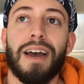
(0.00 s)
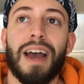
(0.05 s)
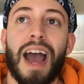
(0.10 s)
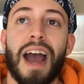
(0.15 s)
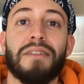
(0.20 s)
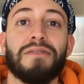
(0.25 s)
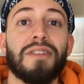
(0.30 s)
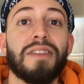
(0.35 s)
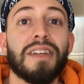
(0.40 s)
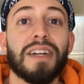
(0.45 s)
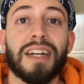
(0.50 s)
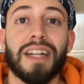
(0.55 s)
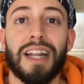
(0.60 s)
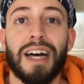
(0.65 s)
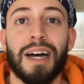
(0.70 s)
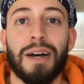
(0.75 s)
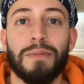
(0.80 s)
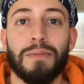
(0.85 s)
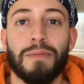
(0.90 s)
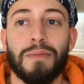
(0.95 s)
After the
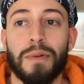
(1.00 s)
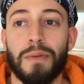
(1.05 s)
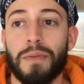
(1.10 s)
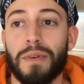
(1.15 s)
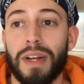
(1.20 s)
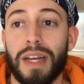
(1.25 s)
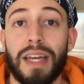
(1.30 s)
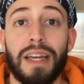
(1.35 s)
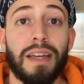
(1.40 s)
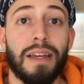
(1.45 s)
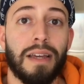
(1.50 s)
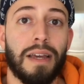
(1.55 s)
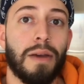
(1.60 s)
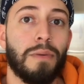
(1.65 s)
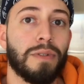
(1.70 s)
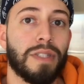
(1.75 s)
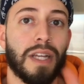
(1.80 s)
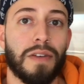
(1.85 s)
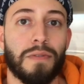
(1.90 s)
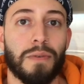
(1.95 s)
club, he
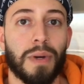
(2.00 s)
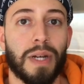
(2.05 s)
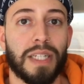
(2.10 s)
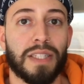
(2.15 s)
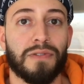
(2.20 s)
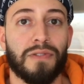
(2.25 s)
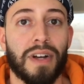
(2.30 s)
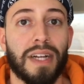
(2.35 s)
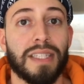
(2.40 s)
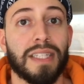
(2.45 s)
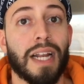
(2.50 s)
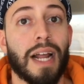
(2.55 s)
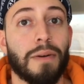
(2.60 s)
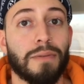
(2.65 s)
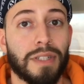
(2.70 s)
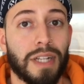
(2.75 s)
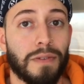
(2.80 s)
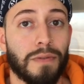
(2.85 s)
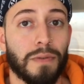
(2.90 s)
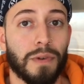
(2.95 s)
was leaving with his friends and I
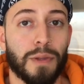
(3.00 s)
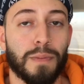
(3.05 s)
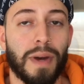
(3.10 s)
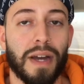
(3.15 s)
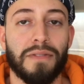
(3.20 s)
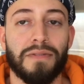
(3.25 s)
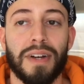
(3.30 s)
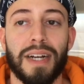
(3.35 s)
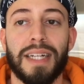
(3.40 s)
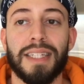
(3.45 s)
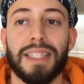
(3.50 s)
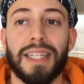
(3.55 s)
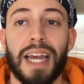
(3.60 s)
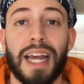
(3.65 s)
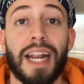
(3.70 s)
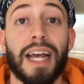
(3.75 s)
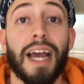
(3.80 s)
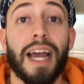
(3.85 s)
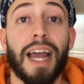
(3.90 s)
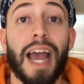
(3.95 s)
was leaving with my friends.
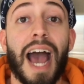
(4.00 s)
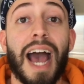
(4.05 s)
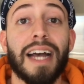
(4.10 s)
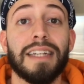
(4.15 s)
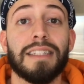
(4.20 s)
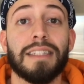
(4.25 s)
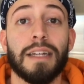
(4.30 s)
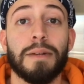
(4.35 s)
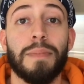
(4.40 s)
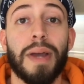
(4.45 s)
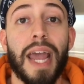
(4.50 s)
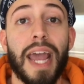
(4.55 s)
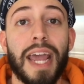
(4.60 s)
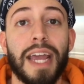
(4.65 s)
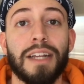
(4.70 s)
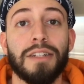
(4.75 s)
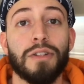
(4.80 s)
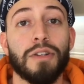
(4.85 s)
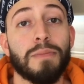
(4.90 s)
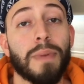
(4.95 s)
And I asked them,
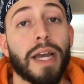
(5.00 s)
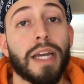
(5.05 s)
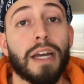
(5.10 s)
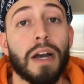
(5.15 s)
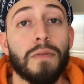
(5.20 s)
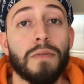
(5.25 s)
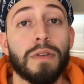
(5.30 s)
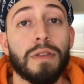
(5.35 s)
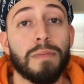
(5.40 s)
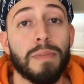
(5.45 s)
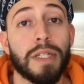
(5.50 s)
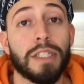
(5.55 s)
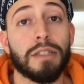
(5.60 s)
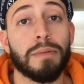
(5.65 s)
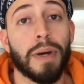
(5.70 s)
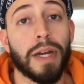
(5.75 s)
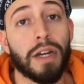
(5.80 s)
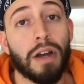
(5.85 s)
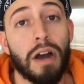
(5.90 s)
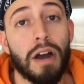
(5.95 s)
hey, do you mind coming with me to
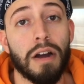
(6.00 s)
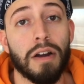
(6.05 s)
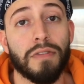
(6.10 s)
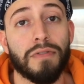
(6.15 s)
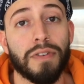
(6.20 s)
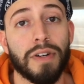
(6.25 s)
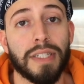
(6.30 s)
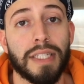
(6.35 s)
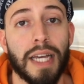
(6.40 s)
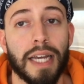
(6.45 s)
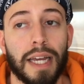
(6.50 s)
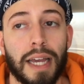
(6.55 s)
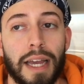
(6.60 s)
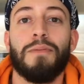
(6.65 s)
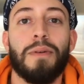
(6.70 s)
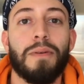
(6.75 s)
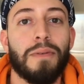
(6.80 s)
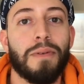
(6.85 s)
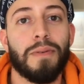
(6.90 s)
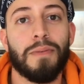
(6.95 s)
my car for a second?
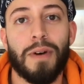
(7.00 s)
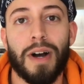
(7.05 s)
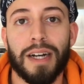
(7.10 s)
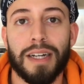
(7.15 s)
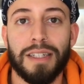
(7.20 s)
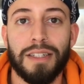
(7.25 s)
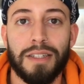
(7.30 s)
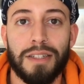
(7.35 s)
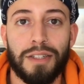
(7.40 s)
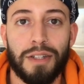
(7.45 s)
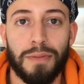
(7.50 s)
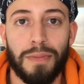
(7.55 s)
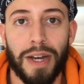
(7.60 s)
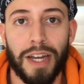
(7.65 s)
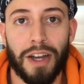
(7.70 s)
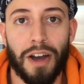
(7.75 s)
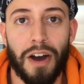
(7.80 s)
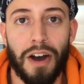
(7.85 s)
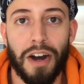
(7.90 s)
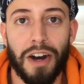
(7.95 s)
We were walking to my
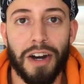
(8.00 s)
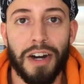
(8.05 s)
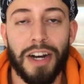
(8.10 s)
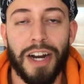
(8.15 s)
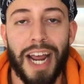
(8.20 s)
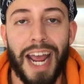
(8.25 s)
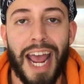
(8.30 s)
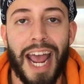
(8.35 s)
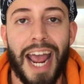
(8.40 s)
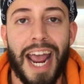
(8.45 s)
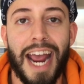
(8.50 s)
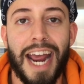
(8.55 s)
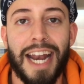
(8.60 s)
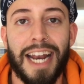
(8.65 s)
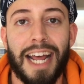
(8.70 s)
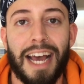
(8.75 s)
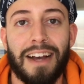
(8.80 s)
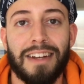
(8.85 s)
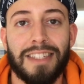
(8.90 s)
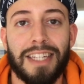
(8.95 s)
car
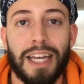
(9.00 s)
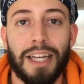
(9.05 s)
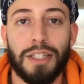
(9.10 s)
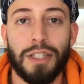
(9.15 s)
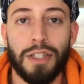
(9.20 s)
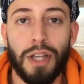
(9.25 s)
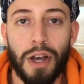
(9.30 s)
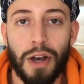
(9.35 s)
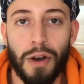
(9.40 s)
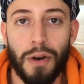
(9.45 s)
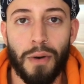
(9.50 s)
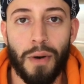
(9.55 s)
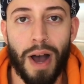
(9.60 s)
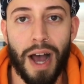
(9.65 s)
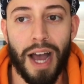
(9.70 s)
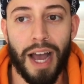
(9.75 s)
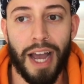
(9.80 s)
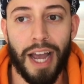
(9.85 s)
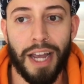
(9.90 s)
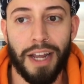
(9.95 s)
and I was like, so
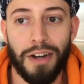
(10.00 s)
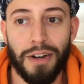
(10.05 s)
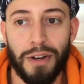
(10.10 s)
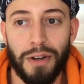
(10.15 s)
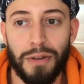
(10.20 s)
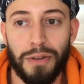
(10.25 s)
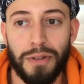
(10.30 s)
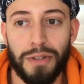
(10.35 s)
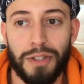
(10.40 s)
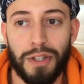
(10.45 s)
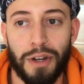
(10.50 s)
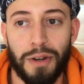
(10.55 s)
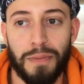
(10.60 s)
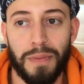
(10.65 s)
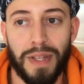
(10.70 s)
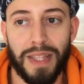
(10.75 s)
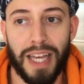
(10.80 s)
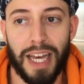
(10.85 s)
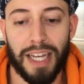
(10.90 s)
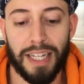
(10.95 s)
I know you told
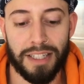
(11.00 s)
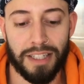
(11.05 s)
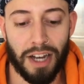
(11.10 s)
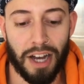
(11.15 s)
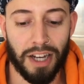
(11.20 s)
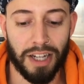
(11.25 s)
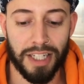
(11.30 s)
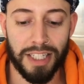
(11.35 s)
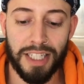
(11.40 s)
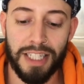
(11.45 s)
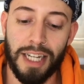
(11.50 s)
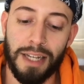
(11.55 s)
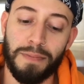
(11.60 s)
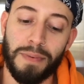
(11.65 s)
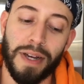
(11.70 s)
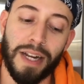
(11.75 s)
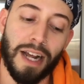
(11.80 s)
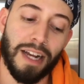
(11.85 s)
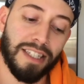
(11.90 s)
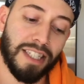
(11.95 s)
me that talk is cheap
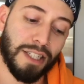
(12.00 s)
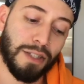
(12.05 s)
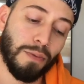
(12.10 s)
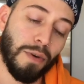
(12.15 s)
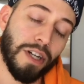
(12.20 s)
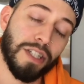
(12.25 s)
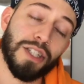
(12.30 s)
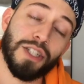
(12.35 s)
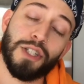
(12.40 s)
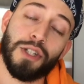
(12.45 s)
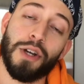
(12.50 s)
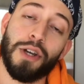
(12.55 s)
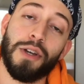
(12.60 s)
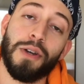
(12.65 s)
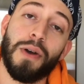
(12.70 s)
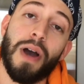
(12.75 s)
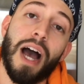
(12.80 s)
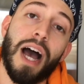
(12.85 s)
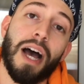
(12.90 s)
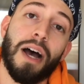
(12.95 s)
and I just want to show
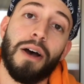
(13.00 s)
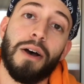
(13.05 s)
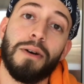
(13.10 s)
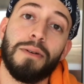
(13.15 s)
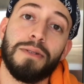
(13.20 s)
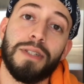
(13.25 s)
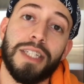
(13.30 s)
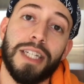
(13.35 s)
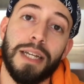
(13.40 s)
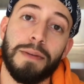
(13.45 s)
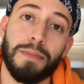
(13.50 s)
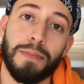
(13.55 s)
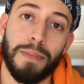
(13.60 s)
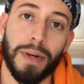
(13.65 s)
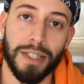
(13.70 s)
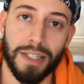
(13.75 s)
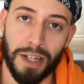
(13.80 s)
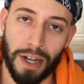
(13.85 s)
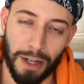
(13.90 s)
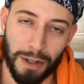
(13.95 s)
you how cheap
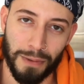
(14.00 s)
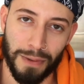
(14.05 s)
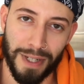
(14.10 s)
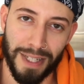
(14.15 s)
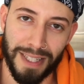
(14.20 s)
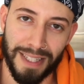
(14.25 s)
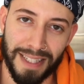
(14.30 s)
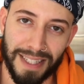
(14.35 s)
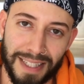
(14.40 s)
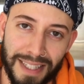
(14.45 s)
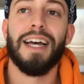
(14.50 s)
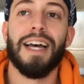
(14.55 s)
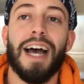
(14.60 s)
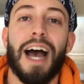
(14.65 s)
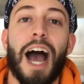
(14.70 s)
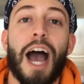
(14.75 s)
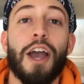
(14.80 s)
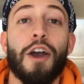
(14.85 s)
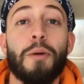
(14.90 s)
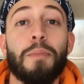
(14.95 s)
my talk was.
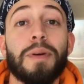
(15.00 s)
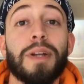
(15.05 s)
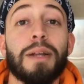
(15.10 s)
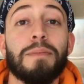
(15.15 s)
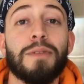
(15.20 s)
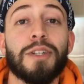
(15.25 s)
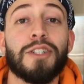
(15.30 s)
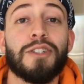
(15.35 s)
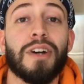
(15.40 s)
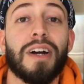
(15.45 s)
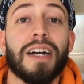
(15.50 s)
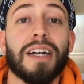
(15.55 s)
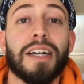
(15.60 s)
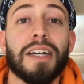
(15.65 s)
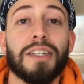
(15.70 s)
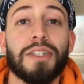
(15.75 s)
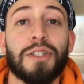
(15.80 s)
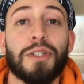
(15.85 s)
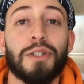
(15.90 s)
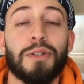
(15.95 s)
I opened up the trunk
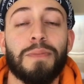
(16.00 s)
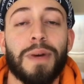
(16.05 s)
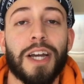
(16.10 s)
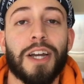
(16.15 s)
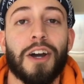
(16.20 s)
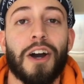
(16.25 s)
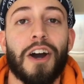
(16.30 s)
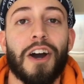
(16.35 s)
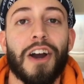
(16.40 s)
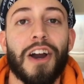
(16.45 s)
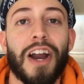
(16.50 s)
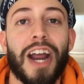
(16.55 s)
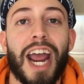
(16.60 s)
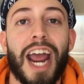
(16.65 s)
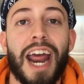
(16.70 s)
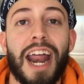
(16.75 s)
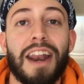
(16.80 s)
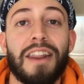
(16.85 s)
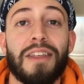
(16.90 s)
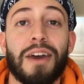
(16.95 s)
to my car
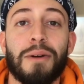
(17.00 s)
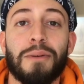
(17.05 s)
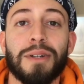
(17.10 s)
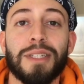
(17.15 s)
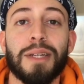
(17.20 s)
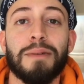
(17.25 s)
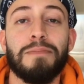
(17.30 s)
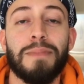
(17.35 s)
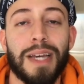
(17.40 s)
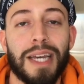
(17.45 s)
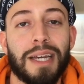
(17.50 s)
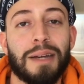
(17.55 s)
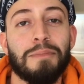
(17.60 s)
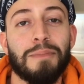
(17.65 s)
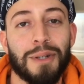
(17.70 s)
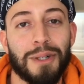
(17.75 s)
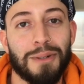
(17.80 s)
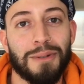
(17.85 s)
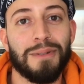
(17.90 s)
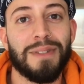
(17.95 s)
and there was a big
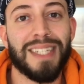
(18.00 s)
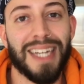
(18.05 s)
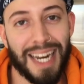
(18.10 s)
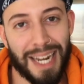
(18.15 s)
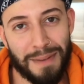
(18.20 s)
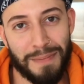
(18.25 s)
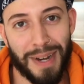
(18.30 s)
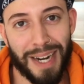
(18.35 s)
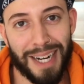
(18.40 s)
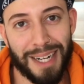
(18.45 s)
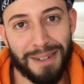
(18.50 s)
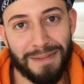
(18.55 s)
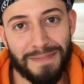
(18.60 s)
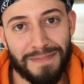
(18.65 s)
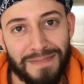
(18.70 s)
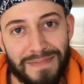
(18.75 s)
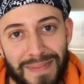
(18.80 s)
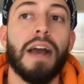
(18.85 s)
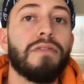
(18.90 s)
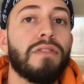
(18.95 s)
blue teddy bear.
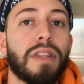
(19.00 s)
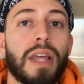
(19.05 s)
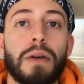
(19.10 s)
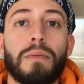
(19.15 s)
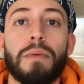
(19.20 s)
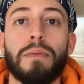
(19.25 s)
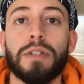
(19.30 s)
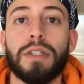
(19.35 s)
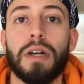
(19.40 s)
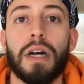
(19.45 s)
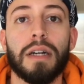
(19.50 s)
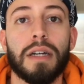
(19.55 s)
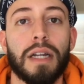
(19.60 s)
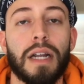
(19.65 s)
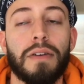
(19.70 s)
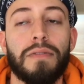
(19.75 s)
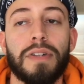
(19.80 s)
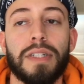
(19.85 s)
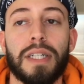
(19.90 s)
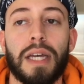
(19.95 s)
After that, we were talking
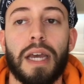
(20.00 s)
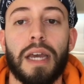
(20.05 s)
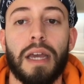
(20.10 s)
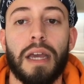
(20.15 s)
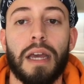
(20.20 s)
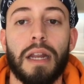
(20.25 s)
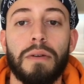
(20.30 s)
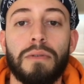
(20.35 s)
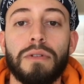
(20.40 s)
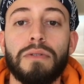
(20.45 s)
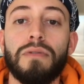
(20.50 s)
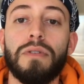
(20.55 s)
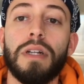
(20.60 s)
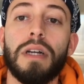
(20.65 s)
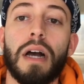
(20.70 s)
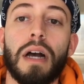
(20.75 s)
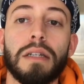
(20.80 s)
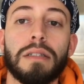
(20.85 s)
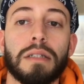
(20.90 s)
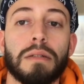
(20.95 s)
every day and it was really
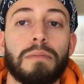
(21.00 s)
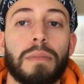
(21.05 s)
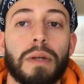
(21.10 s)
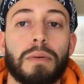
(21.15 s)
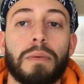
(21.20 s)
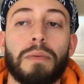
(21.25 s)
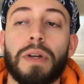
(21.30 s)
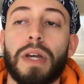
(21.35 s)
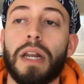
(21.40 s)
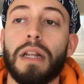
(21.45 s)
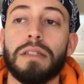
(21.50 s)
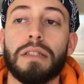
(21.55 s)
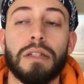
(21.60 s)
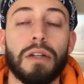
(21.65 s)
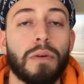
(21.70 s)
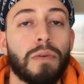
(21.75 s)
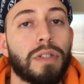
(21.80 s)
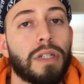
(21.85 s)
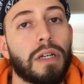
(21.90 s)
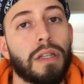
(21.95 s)
awesome. Like, we were getting to
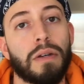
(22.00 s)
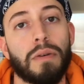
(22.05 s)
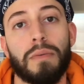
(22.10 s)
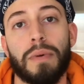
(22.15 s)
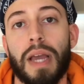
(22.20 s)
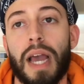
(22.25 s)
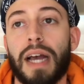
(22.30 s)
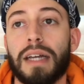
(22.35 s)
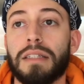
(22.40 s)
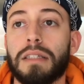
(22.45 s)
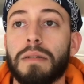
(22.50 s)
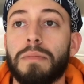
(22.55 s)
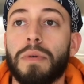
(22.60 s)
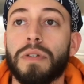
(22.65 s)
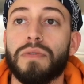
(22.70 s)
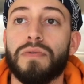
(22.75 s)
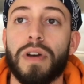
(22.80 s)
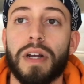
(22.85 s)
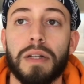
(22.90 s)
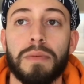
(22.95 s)
know each other. We asked the
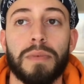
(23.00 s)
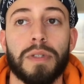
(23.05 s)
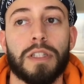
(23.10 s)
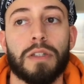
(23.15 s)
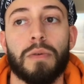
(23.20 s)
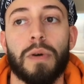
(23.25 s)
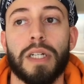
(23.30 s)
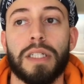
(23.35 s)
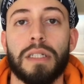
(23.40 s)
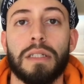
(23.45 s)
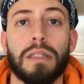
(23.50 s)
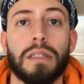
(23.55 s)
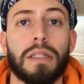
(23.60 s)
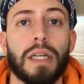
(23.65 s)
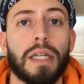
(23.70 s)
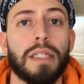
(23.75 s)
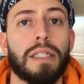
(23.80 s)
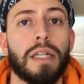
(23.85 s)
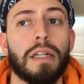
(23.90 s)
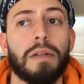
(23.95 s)
most randomest questions.
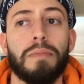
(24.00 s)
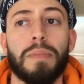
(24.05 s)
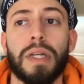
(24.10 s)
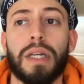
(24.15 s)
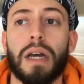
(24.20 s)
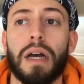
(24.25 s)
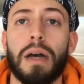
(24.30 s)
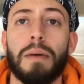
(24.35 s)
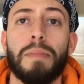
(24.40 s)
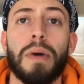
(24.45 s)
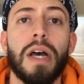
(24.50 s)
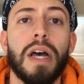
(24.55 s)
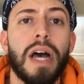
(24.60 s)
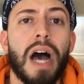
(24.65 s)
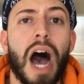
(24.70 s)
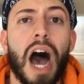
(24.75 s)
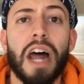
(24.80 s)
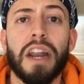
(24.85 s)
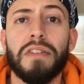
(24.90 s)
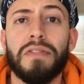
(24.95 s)
It didn't become
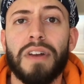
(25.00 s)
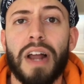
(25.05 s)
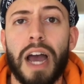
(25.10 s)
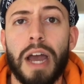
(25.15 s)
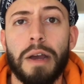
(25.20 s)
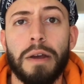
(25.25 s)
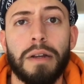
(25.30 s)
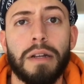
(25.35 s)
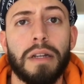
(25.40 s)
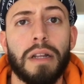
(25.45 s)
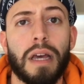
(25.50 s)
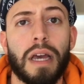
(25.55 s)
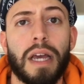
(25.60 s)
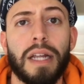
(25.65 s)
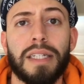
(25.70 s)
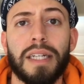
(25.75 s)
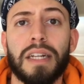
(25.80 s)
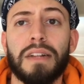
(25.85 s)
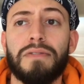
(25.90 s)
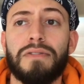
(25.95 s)
out of line.
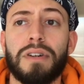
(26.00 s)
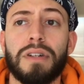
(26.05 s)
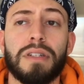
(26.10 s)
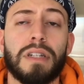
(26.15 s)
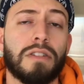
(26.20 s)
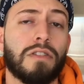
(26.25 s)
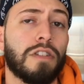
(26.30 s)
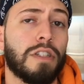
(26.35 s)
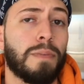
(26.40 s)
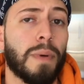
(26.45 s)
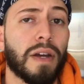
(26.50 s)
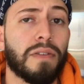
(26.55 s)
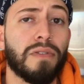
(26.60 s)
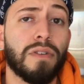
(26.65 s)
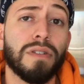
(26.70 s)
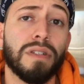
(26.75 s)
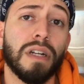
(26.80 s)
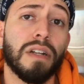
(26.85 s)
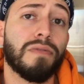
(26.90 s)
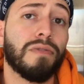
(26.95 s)
It didn't feel
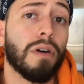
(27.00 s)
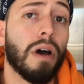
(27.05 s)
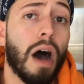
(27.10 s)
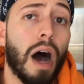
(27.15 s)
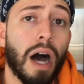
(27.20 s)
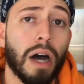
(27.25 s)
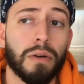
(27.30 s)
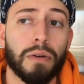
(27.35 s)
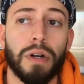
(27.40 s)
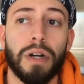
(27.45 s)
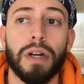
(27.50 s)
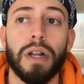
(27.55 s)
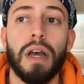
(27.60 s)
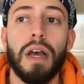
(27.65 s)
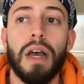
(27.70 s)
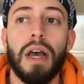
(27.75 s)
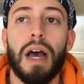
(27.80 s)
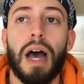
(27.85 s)
disrespectful. It didn't feel awkward.